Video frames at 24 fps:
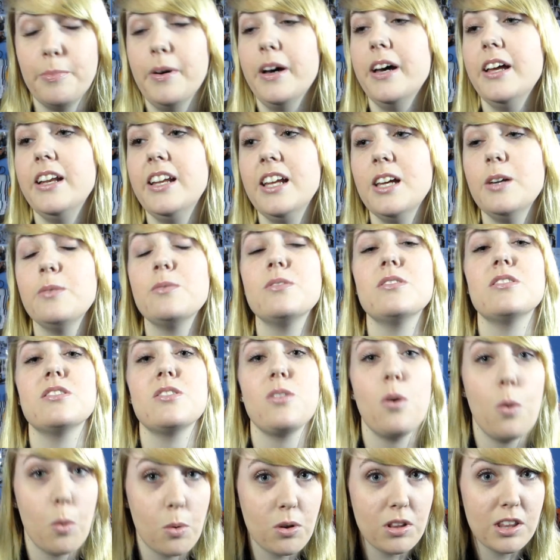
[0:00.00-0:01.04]
but it was
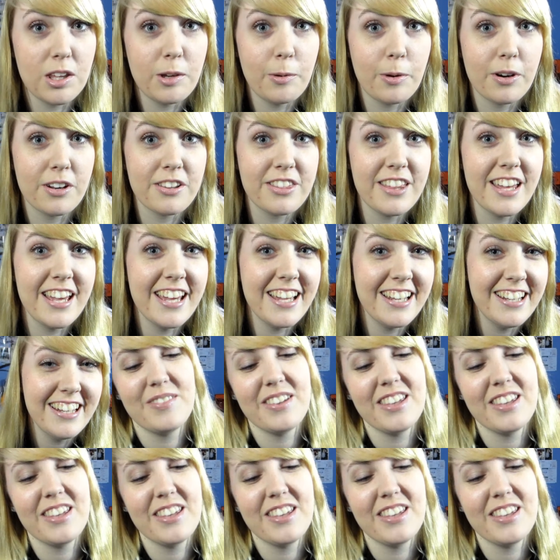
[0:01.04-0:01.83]
totally worth it.